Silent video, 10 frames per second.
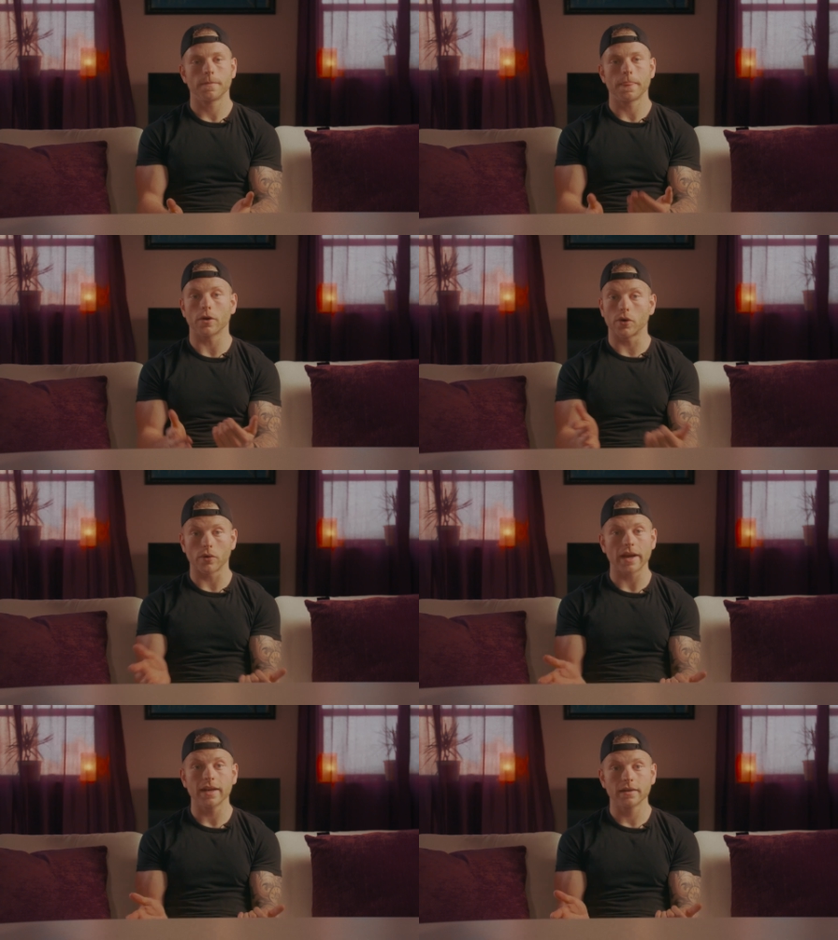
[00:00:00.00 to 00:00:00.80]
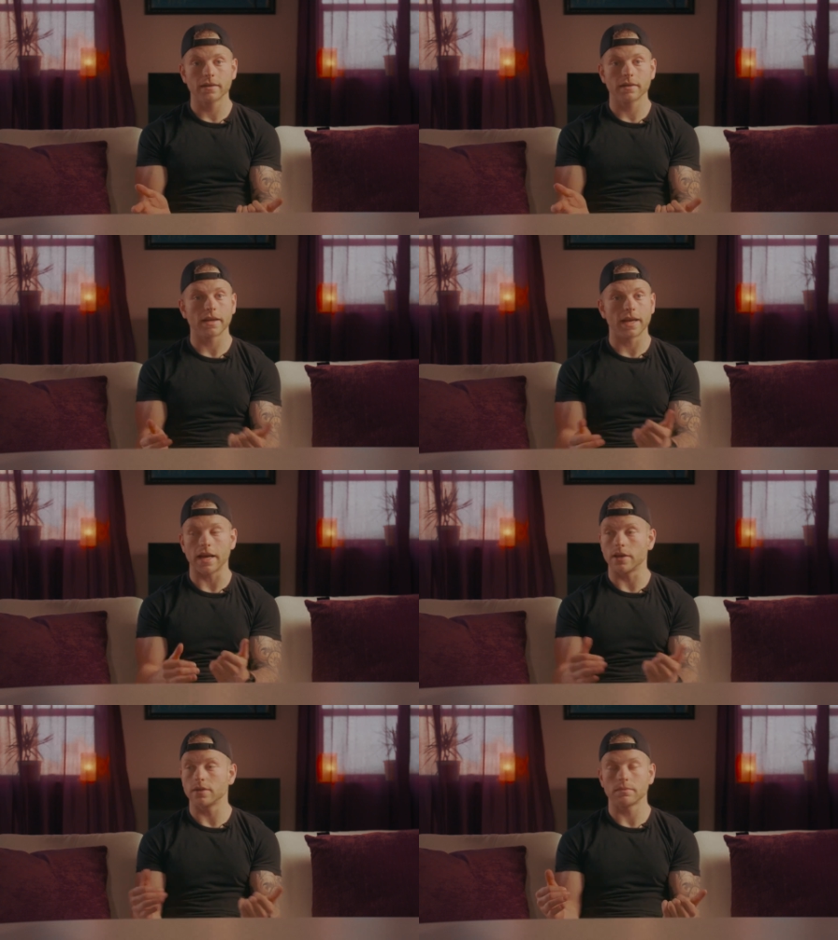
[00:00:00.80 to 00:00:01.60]
they're great, and
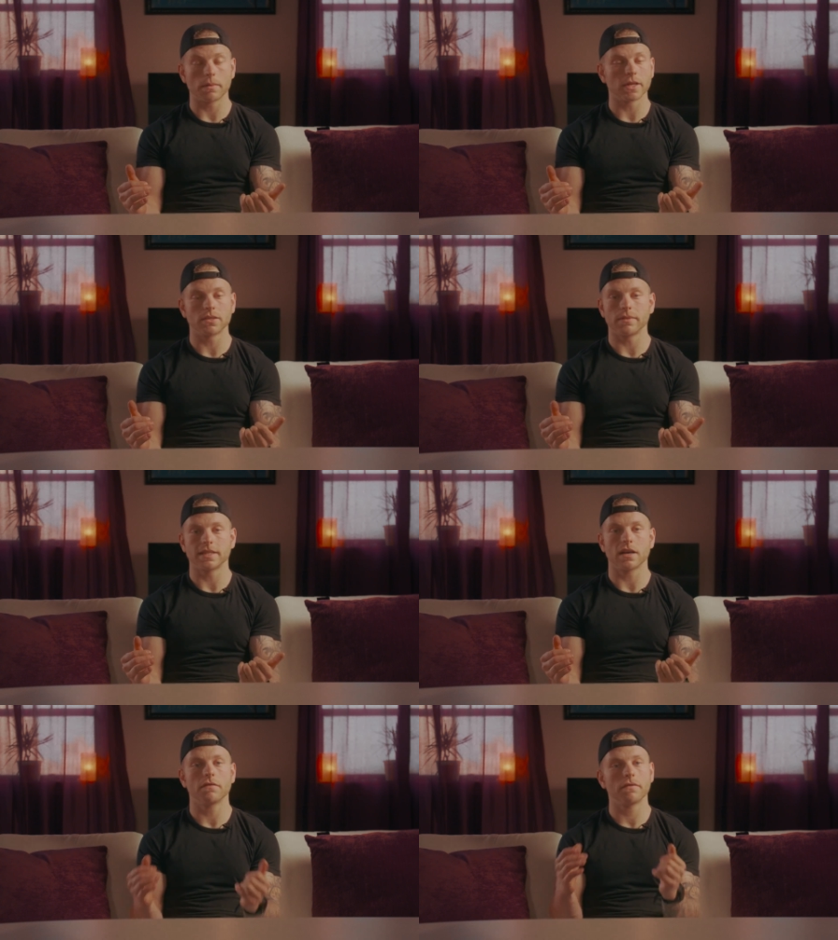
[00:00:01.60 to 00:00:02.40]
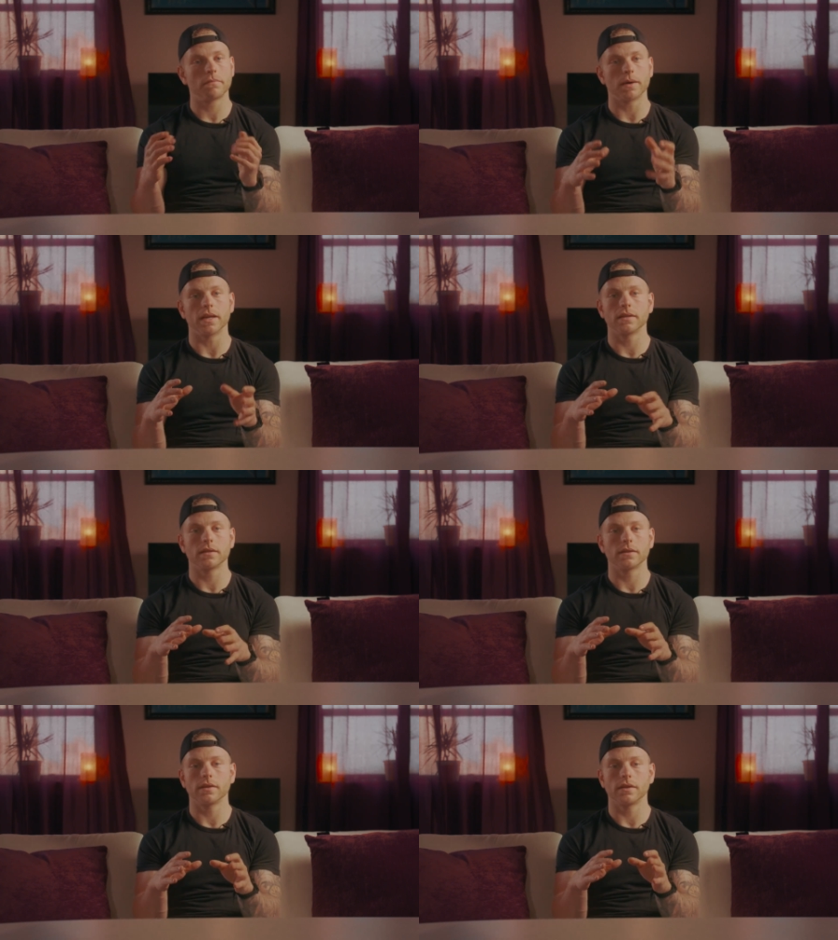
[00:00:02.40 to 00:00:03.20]
I use them a bunch myself, but
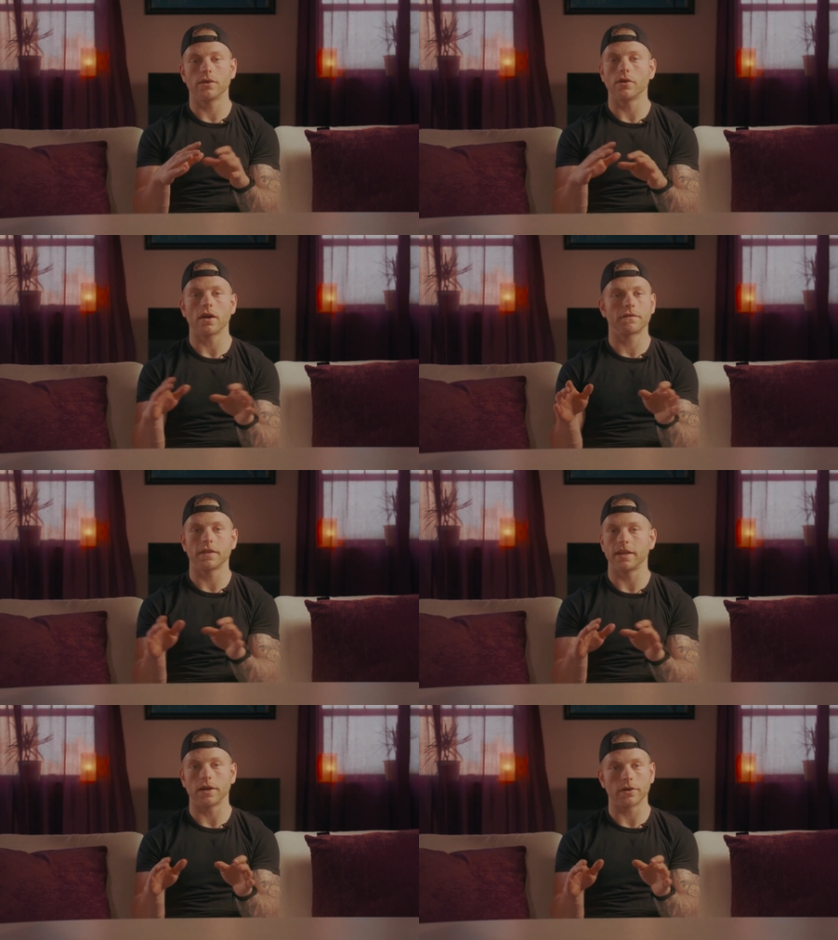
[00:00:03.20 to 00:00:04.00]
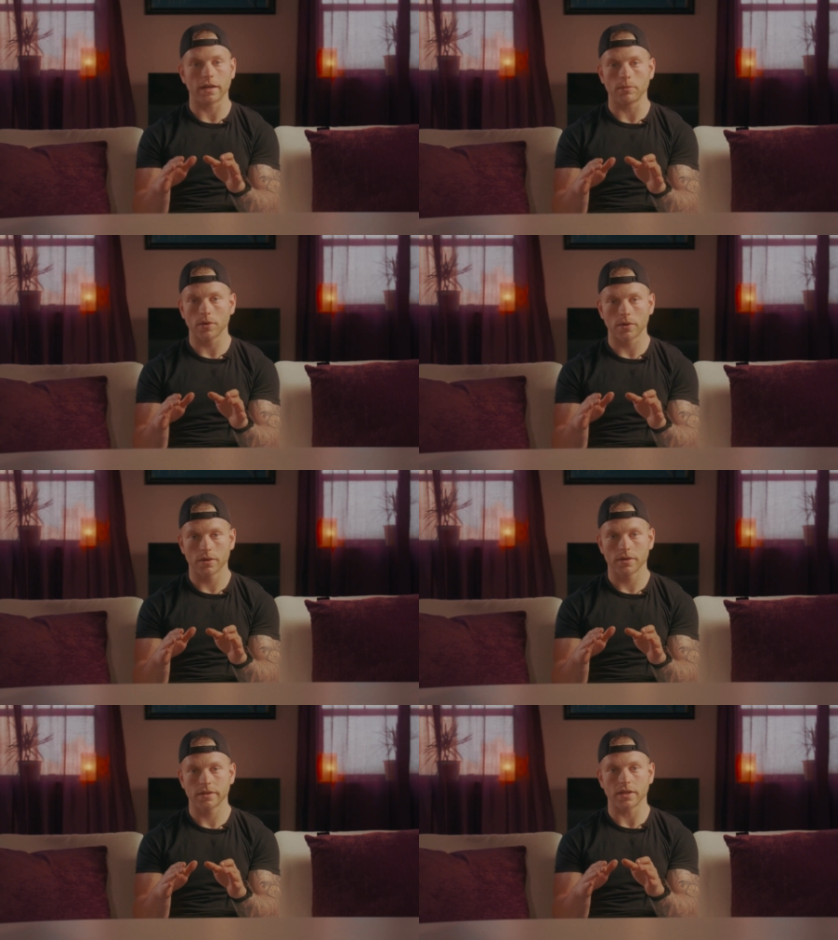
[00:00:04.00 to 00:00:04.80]
they're not for the dinner table.
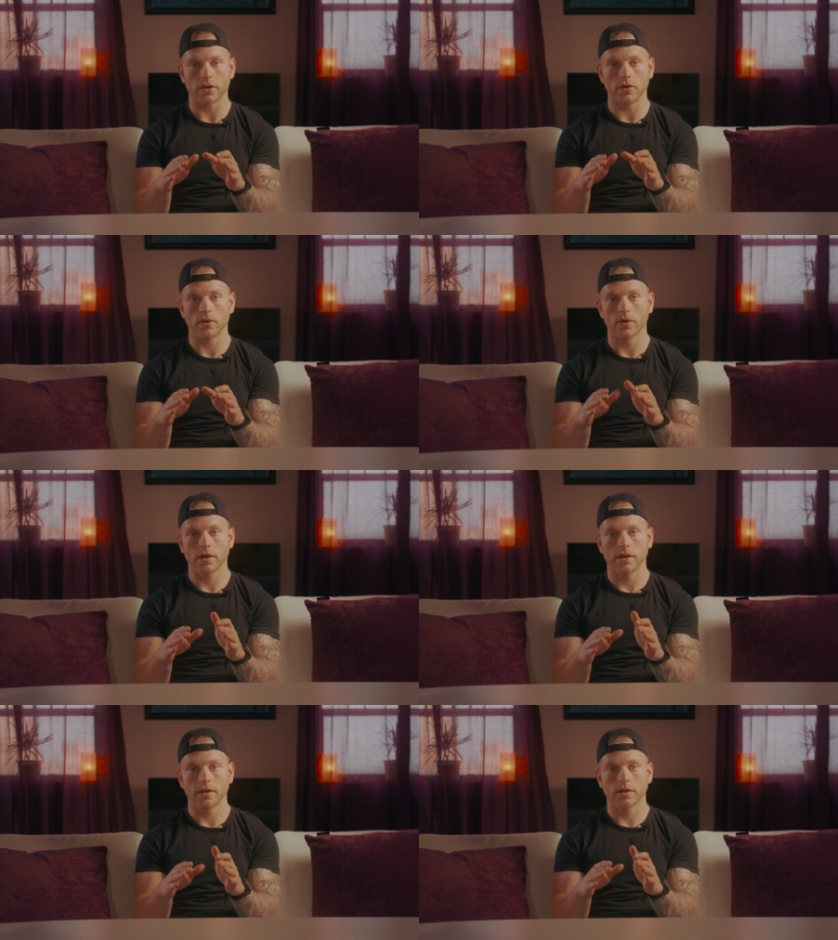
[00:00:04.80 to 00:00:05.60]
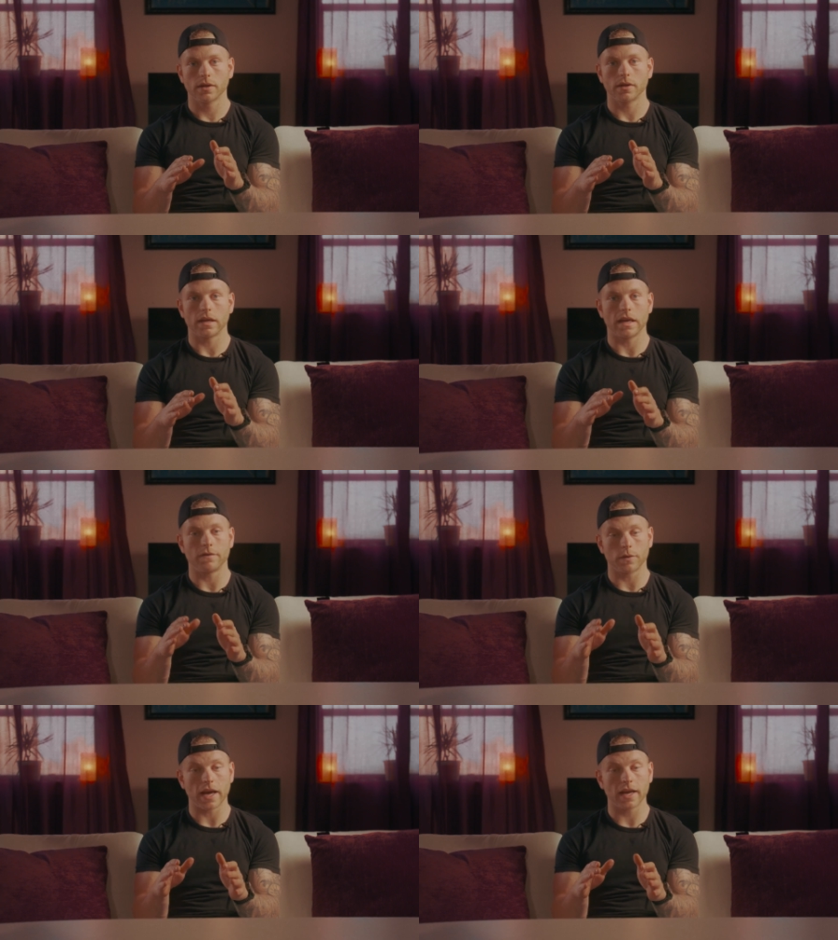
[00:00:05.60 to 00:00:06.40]
So
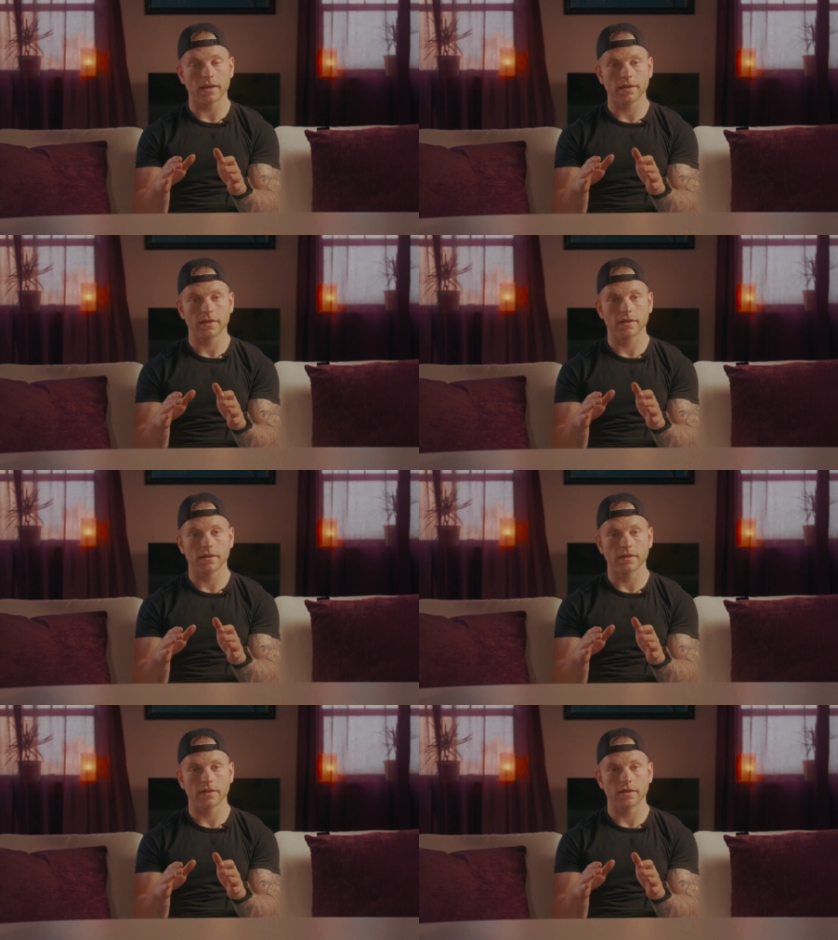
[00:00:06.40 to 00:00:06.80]
if you can,